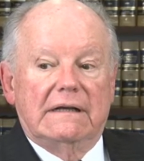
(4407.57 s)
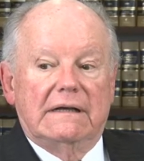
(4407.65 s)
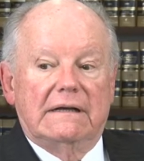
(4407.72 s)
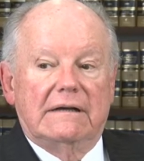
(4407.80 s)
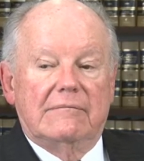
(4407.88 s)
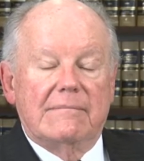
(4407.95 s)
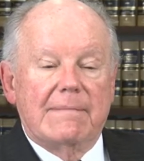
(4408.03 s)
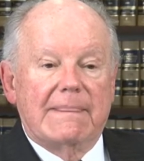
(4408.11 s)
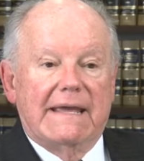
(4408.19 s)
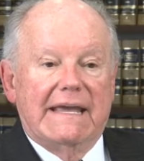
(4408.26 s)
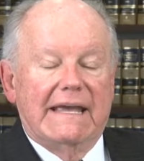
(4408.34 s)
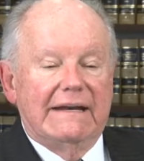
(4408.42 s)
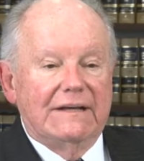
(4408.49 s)
Um,
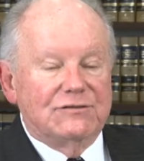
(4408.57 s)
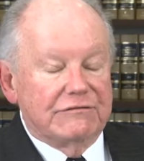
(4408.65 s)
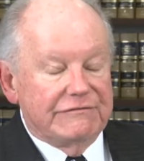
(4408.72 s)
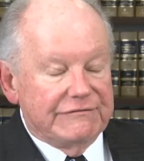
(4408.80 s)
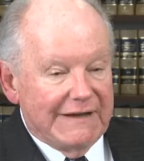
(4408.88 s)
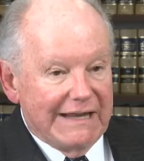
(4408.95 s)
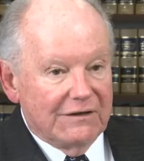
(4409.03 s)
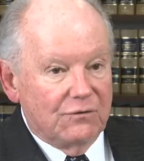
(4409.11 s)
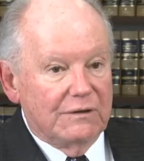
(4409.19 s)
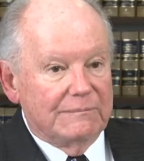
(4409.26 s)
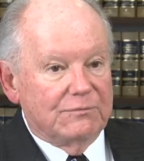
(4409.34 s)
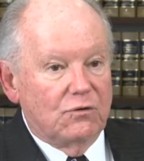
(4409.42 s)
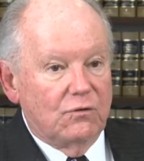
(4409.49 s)
and as a follow
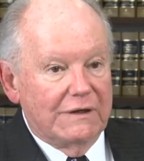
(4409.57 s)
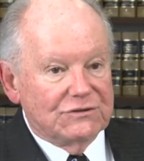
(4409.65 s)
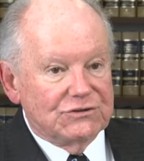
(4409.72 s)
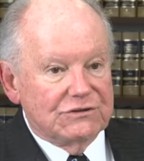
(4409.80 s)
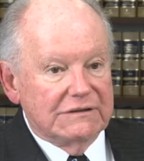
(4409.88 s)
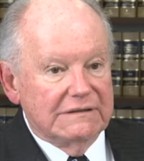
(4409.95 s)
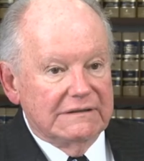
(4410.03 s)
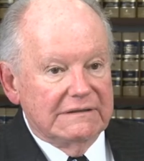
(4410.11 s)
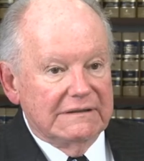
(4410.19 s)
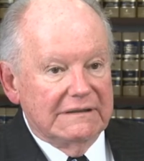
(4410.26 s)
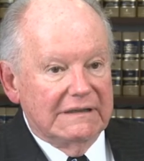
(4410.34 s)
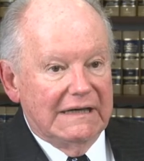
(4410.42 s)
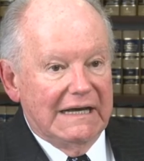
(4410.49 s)
up question,
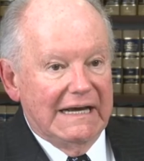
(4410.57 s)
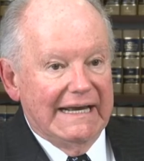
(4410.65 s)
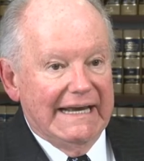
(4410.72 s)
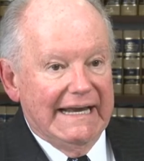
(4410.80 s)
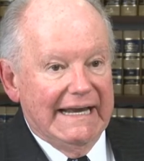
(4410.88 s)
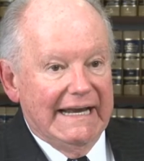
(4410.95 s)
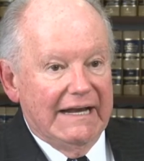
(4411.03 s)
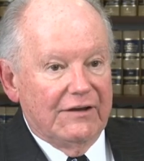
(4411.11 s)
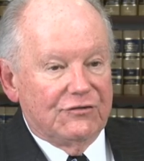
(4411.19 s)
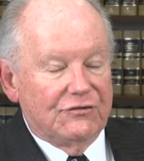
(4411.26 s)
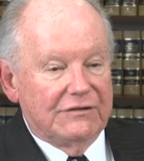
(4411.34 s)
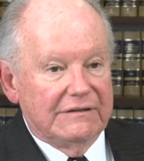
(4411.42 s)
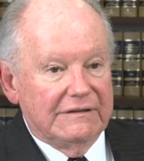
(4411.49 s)
I
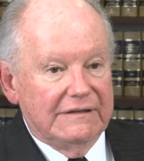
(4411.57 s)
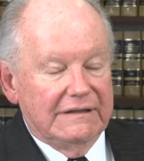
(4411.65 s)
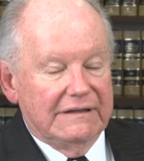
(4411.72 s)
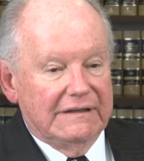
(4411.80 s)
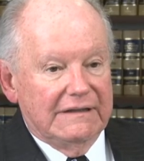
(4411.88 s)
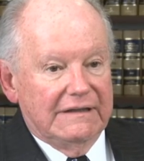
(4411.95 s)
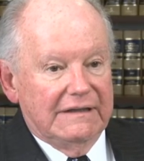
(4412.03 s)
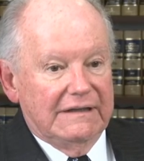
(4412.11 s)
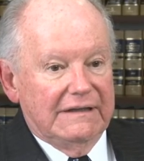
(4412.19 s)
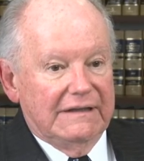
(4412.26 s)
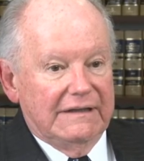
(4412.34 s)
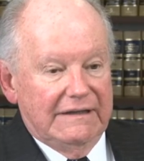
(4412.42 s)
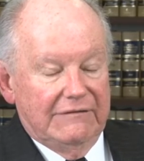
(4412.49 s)
asked
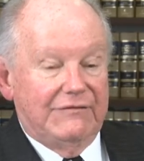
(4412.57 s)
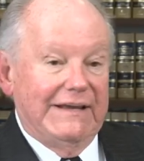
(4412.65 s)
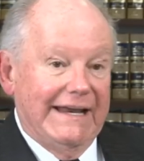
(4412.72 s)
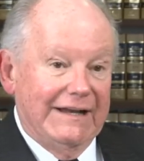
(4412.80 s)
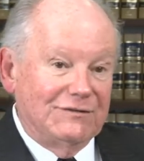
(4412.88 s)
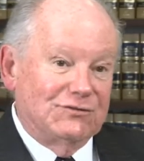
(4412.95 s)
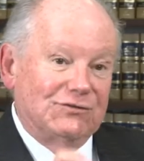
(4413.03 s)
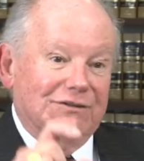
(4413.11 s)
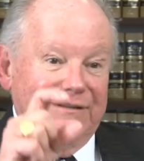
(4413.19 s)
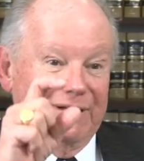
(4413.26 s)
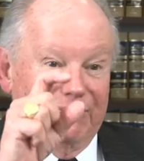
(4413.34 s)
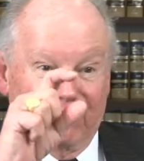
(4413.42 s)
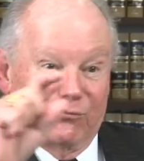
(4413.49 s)
if the answer
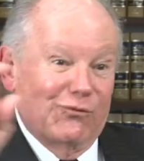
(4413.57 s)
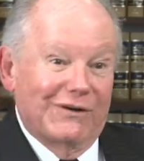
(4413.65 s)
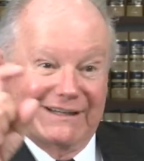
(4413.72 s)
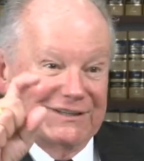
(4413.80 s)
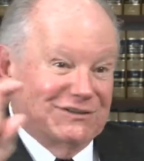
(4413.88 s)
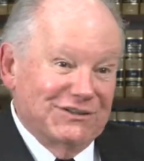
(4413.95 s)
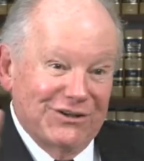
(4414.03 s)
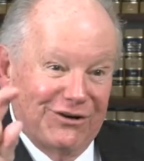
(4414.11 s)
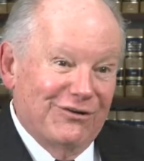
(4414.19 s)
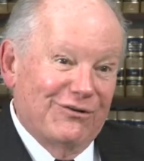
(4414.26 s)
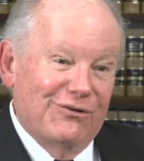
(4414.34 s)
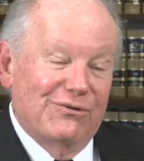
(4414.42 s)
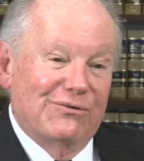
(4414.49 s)
to number one is
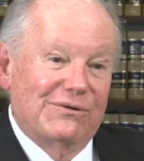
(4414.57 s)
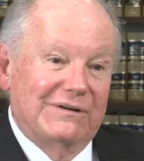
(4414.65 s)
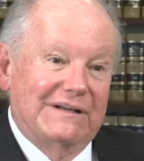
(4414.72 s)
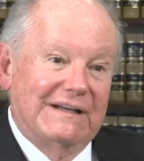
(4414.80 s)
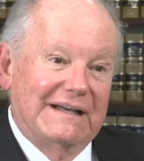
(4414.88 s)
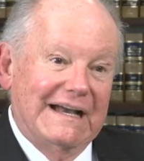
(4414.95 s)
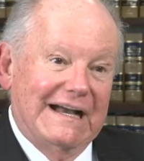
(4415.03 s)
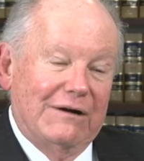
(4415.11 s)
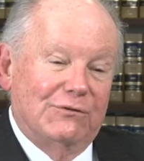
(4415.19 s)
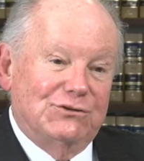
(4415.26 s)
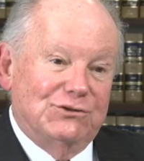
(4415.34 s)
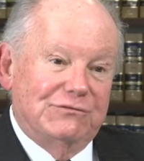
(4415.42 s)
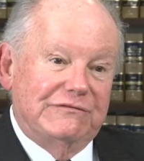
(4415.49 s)
no, how
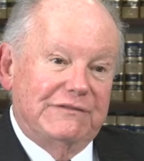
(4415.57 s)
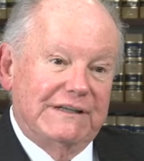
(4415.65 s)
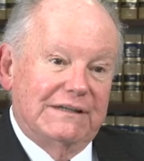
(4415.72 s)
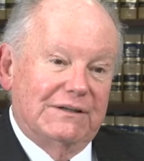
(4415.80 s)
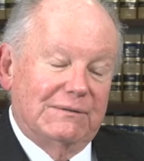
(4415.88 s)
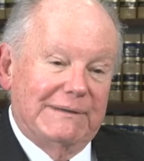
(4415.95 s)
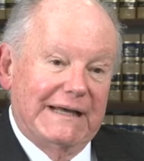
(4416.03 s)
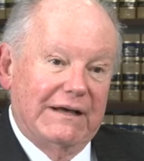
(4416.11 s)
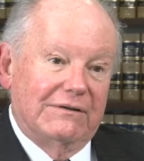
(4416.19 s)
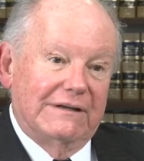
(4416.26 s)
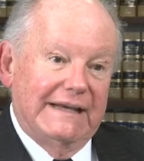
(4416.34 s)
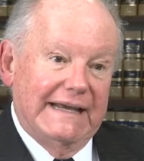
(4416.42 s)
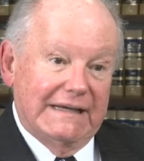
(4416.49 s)
would you feel
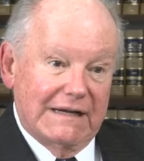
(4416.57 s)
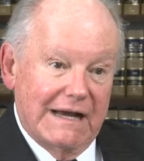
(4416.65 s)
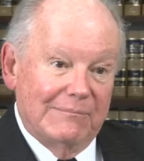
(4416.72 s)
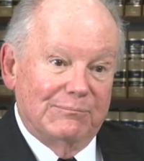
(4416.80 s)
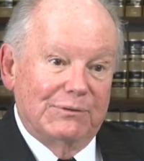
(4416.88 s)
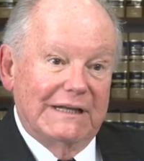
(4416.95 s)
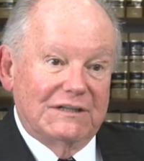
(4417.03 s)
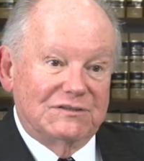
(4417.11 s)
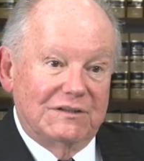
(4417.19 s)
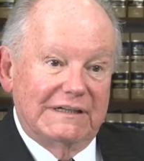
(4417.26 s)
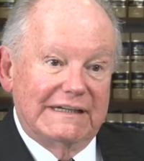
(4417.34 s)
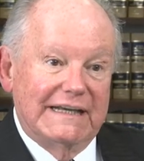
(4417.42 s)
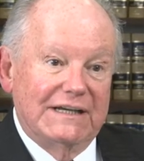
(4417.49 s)
about a
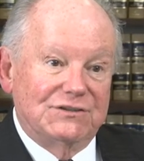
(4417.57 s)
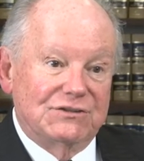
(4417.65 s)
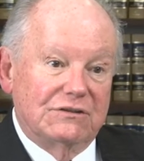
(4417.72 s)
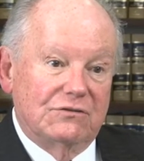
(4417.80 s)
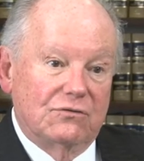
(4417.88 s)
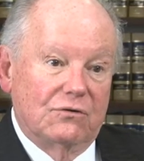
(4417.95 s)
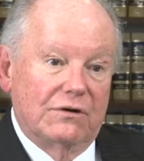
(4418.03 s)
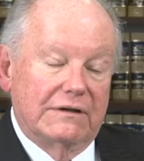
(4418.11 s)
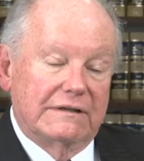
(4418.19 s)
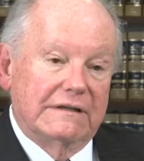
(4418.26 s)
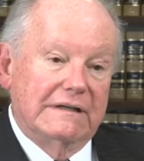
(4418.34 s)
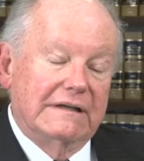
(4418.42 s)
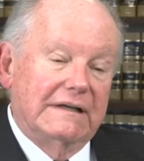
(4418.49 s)
complex litigation court?